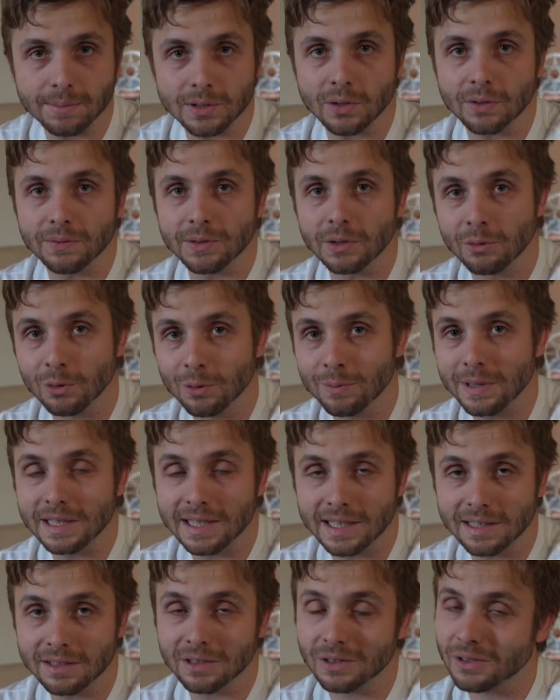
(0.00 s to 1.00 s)
So if your roommate
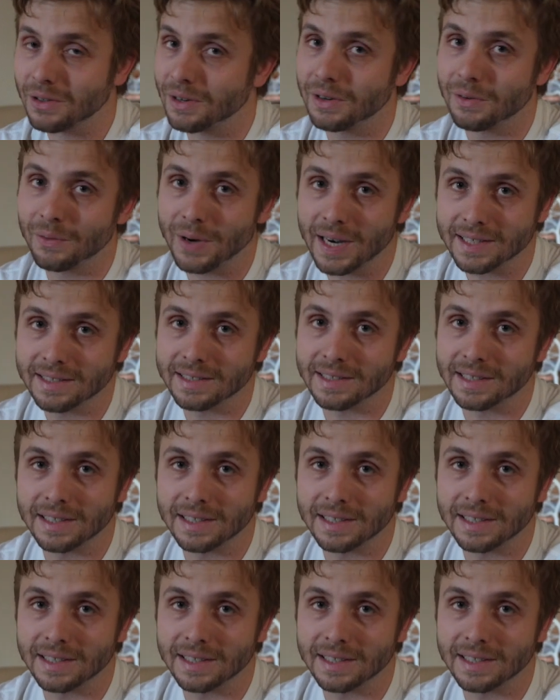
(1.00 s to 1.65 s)
takes your car and wrecks